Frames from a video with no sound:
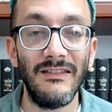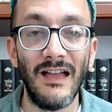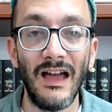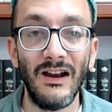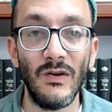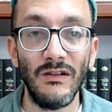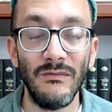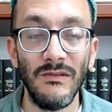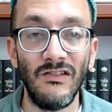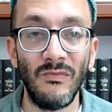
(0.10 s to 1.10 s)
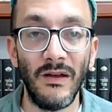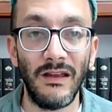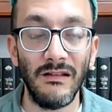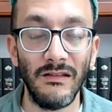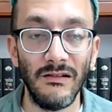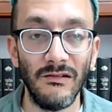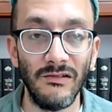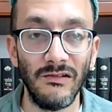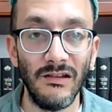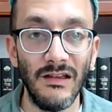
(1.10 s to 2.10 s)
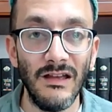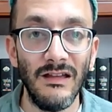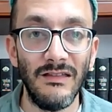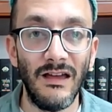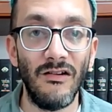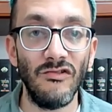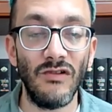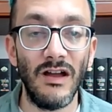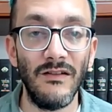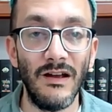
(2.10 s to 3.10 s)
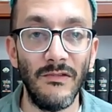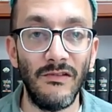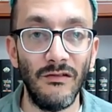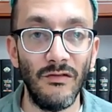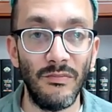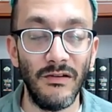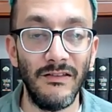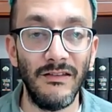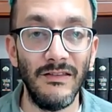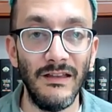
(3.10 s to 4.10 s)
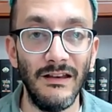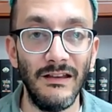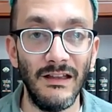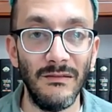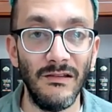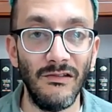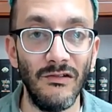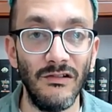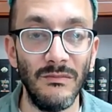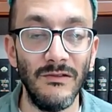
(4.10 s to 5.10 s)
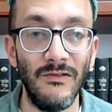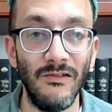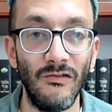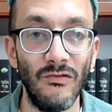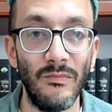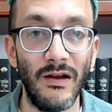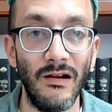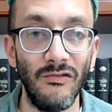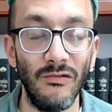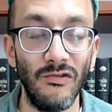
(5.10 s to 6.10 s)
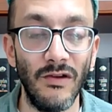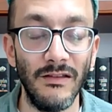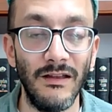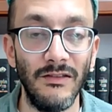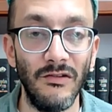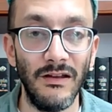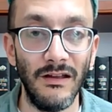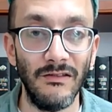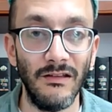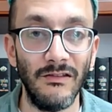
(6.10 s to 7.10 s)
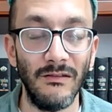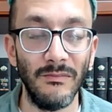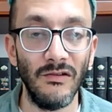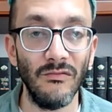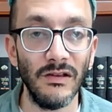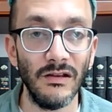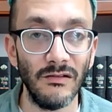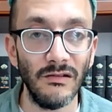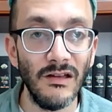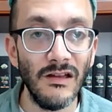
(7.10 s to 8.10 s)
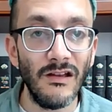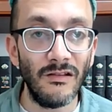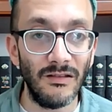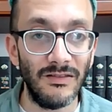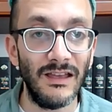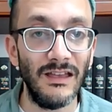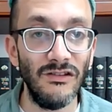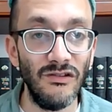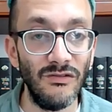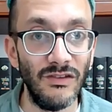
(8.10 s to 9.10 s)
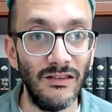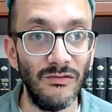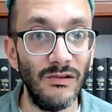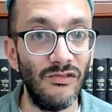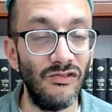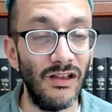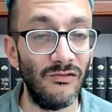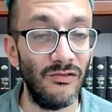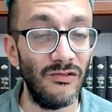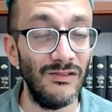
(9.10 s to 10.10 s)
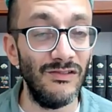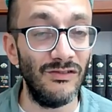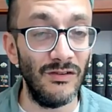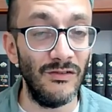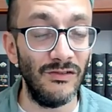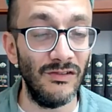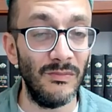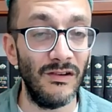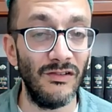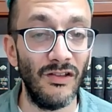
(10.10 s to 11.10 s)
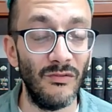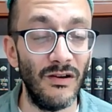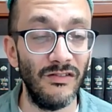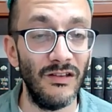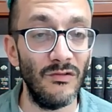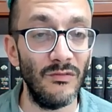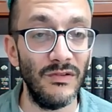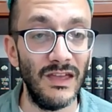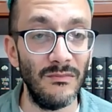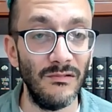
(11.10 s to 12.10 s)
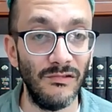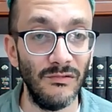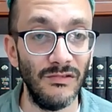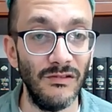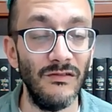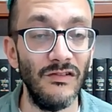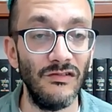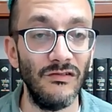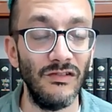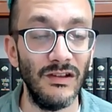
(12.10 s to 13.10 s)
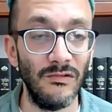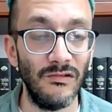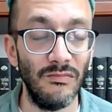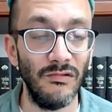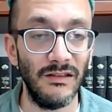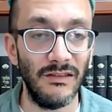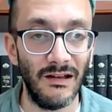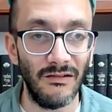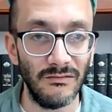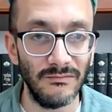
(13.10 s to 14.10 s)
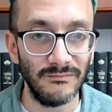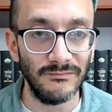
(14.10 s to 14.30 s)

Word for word: It's not going to be speculators that are driving up the silver price in the end game. It's going to be physical buyers who are trying to get their hands on something real so that they can use it to exchange for goods and services because otherwise they won't be able to and the division of labor could break down.